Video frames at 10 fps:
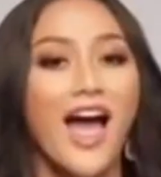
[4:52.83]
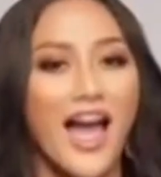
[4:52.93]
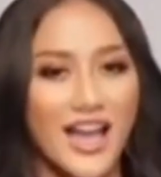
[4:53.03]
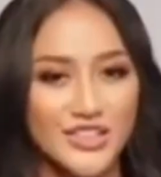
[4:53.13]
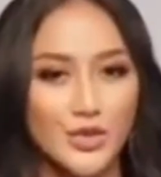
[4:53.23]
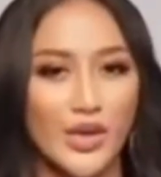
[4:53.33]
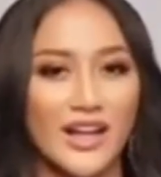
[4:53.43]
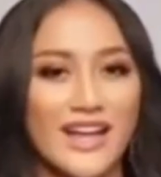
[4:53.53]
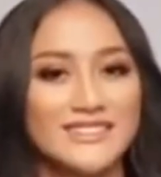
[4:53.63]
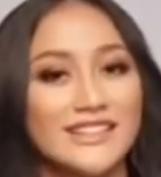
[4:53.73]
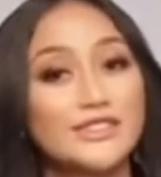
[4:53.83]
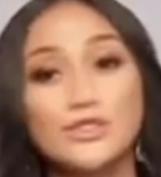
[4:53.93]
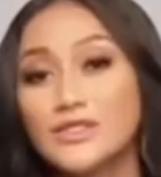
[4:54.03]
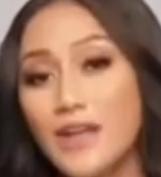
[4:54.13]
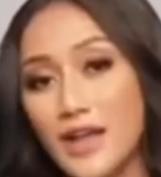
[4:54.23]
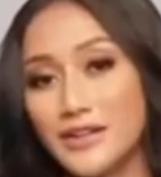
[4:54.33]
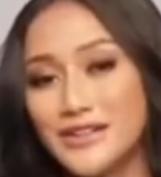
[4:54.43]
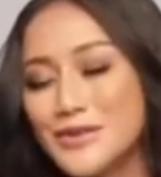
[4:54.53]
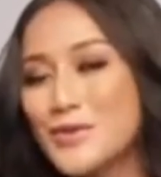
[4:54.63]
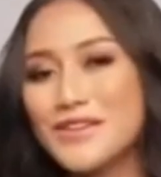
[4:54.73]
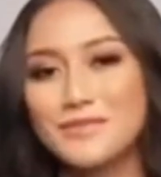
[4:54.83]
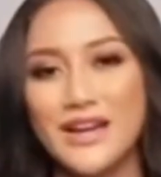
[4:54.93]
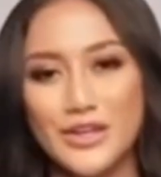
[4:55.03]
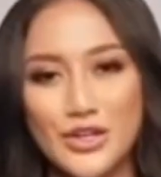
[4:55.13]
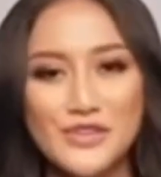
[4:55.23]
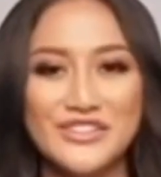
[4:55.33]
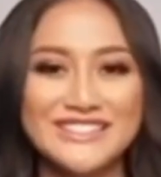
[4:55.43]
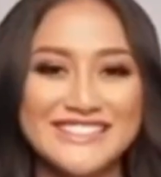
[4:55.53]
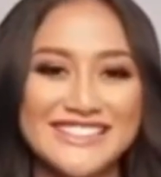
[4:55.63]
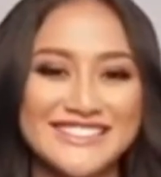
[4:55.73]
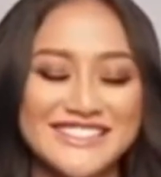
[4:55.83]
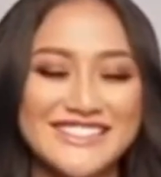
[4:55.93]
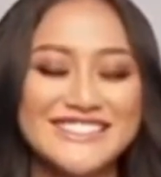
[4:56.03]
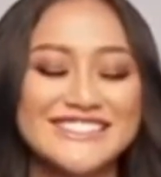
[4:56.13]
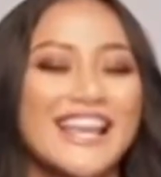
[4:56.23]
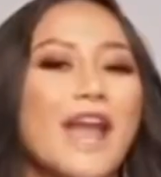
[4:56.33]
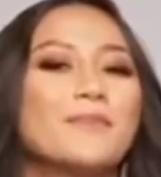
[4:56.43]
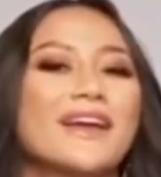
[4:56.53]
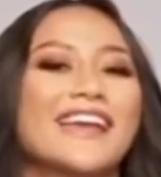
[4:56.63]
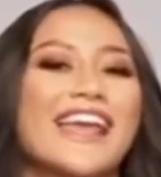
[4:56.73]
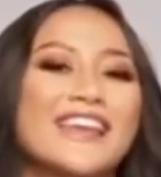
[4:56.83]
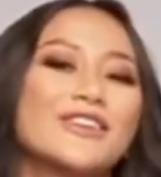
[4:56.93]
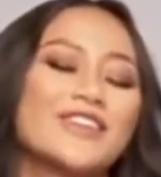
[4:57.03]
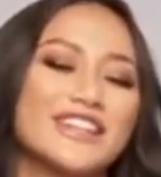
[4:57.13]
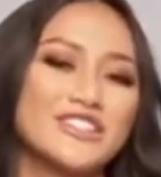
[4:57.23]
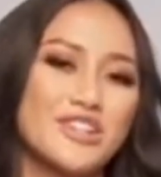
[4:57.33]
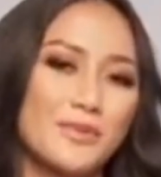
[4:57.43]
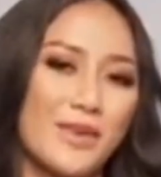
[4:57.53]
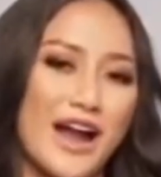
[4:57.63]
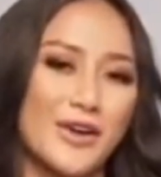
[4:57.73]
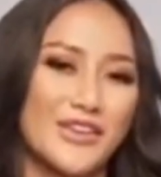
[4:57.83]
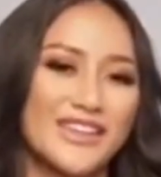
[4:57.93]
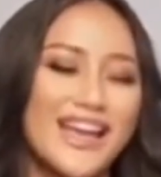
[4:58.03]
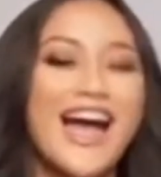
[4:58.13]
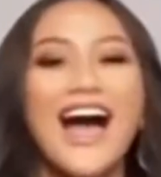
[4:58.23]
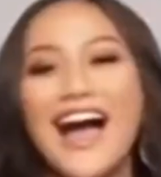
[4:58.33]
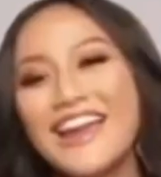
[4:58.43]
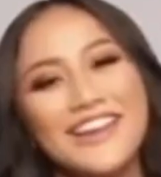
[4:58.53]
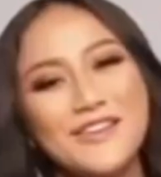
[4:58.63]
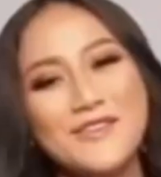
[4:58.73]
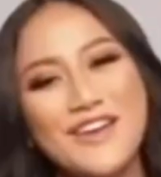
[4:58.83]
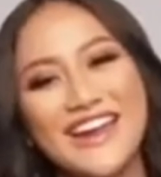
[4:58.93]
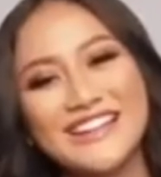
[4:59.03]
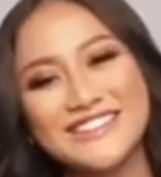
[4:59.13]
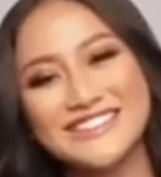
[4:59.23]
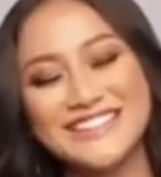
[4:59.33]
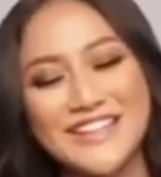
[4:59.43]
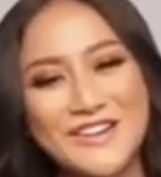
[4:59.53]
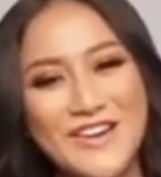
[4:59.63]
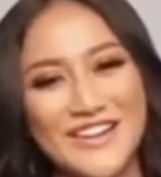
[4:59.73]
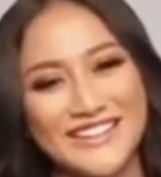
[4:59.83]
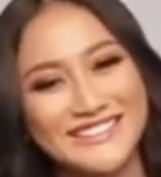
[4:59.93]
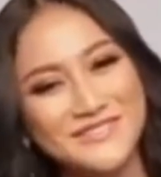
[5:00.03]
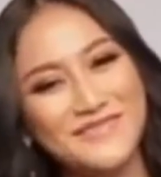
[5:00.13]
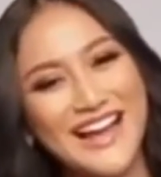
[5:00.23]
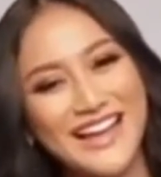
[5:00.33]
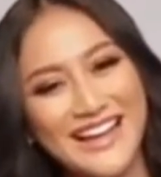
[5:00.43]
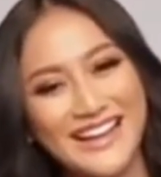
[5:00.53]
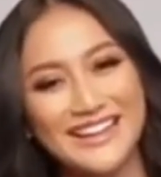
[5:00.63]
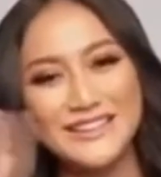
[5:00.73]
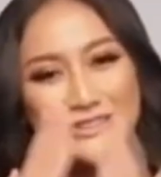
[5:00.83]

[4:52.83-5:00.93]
as well as get together with my universe sisters and make Indonesia proud. I can't wait to see you all. Bye!